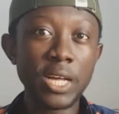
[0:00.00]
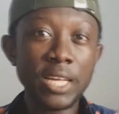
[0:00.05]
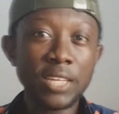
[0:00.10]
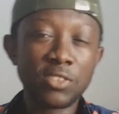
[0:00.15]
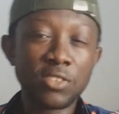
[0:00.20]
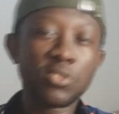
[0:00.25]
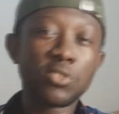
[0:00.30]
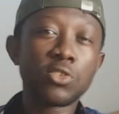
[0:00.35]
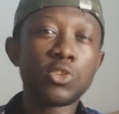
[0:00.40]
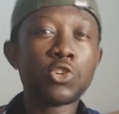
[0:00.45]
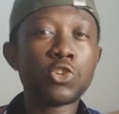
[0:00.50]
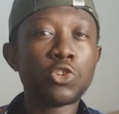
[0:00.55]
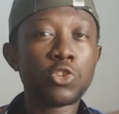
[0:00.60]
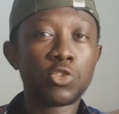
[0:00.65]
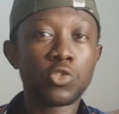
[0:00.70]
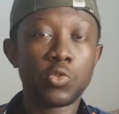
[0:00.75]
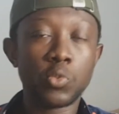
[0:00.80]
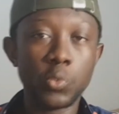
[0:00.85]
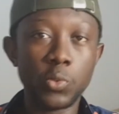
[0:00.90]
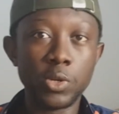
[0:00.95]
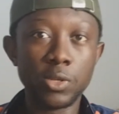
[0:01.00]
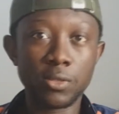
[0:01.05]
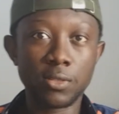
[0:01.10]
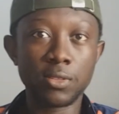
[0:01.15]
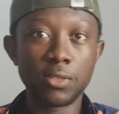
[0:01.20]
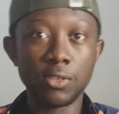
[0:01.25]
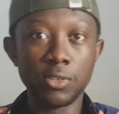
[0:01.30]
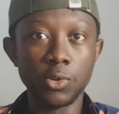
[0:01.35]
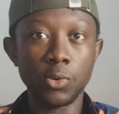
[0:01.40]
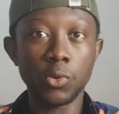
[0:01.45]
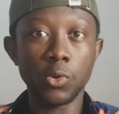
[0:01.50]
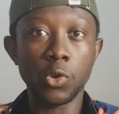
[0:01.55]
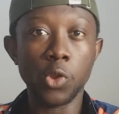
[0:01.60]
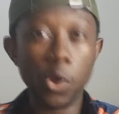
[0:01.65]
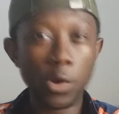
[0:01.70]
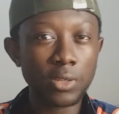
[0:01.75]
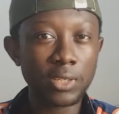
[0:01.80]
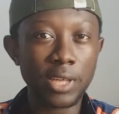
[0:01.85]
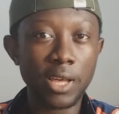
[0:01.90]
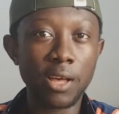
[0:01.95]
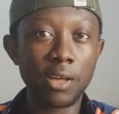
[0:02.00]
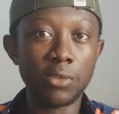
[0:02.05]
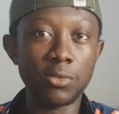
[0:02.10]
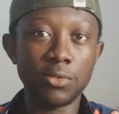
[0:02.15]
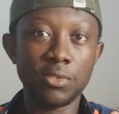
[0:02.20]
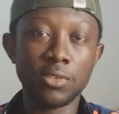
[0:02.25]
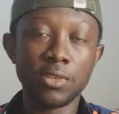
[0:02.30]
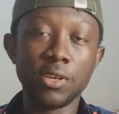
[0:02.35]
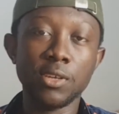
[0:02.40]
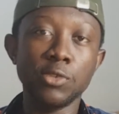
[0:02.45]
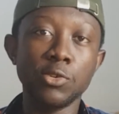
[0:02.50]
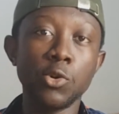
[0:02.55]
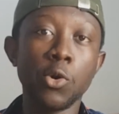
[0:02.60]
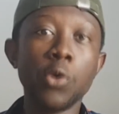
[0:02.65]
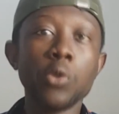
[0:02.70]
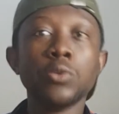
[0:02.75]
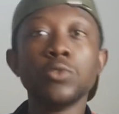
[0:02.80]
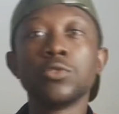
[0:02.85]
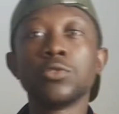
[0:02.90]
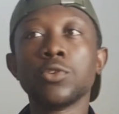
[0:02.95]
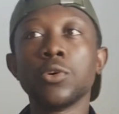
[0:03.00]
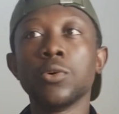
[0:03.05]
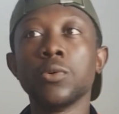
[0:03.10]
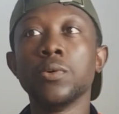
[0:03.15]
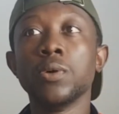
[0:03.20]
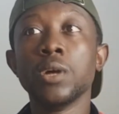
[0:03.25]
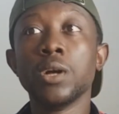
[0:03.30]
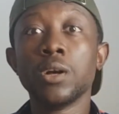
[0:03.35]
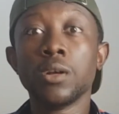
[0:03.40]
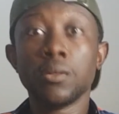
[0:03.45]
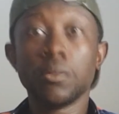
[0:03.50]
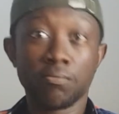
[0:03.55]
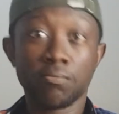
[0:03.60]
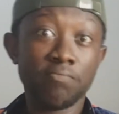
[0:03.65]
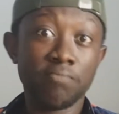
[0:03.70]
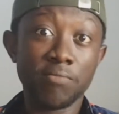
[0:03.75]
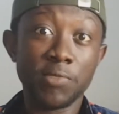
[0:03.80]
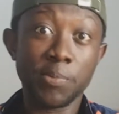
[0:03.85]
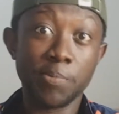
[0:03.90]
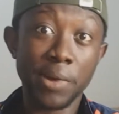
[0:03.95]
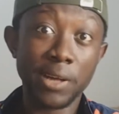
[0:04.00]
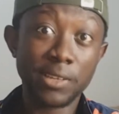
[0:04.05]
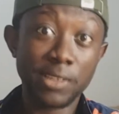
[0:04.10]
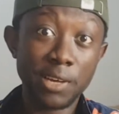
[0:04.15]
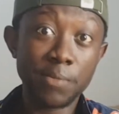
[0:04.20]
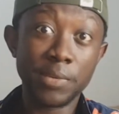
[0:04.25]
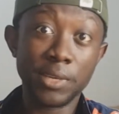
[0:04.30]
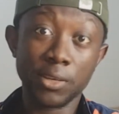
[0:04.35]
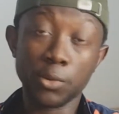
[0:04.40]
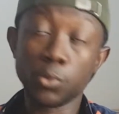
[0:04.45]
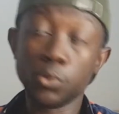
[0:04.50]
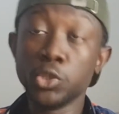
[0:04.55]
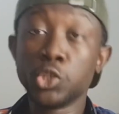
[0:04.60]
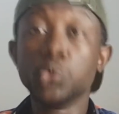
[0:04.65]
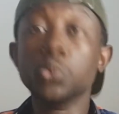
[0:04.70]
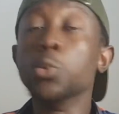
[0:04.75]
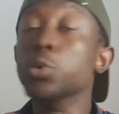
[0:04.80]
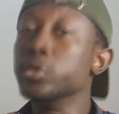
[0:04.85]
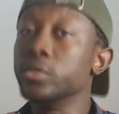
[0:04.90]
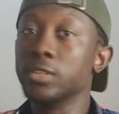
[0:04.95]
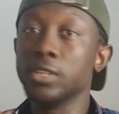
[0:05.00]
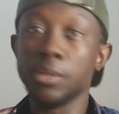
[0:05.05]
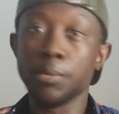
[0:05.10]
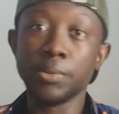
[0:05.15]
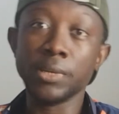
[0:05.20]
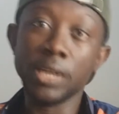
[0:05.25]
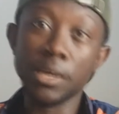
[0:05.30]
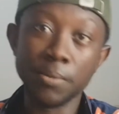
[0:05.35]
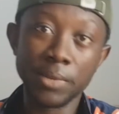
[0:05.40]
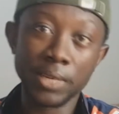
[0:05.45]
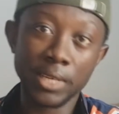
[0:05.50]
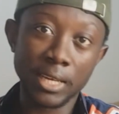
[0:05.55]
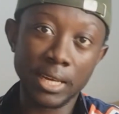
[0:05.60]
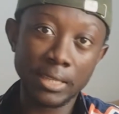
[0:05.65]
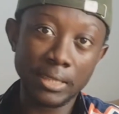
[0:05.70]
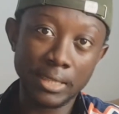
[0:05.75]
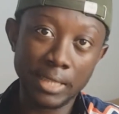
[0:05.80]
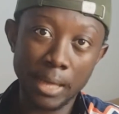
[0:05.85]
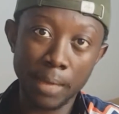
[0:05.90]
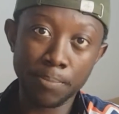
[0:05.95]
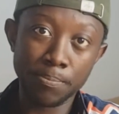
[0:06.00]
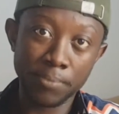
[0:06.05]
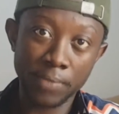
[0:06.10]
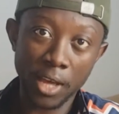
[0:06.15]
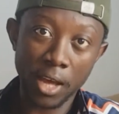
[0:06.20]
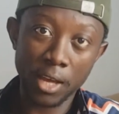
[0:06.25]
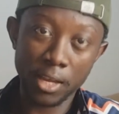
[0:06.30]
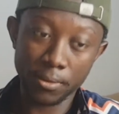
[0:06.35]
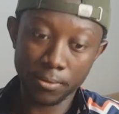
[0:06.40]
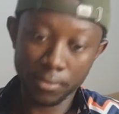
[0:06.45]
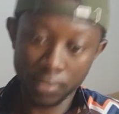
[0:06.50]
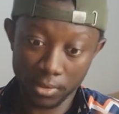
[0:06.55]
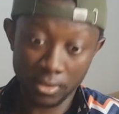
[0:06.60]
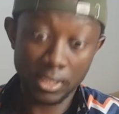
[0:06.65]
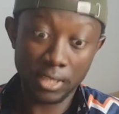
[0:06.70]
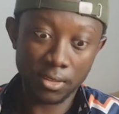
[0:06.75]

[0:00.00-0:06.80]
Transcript: serious with, lockdowns and also the pandemic, which was an epidemic at that time.